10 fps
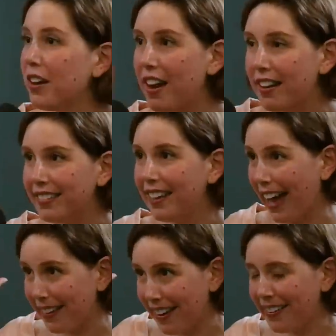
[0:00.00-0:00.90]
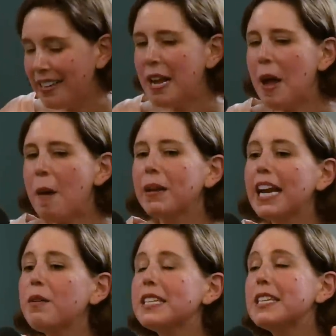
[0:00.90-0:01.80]
don't know? I don't know. But
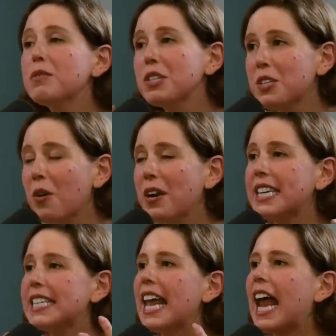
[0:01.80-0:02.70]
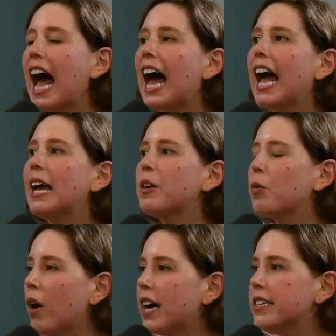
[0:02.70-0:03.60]
anyways, he was so nice. And I
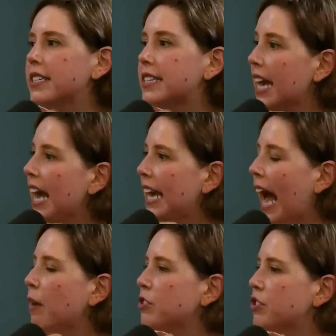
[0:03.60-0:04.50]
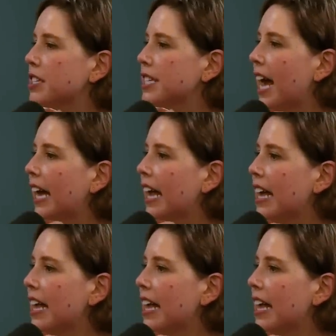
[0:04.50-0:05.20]
was dead. I was just like,